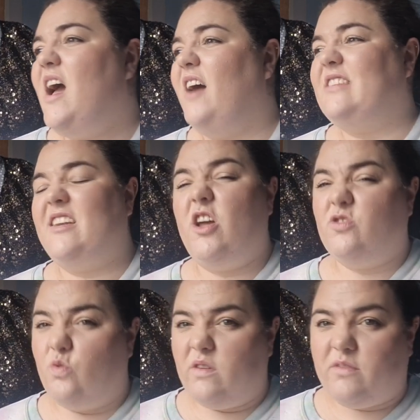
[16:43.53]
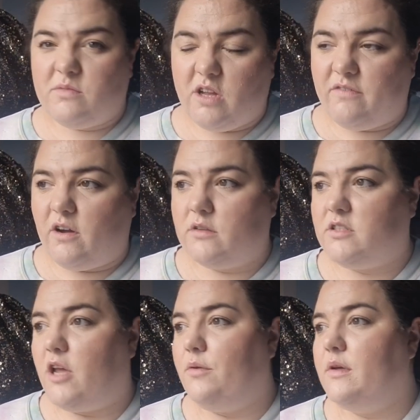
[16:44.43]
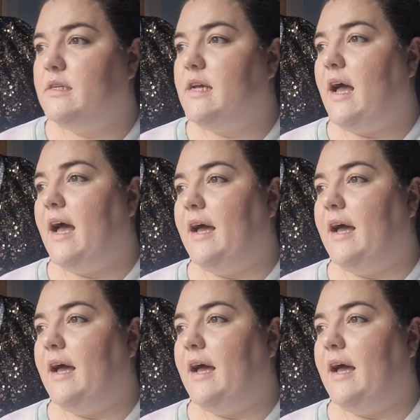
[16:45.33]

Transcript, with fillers: I've said no to all of them so far. So I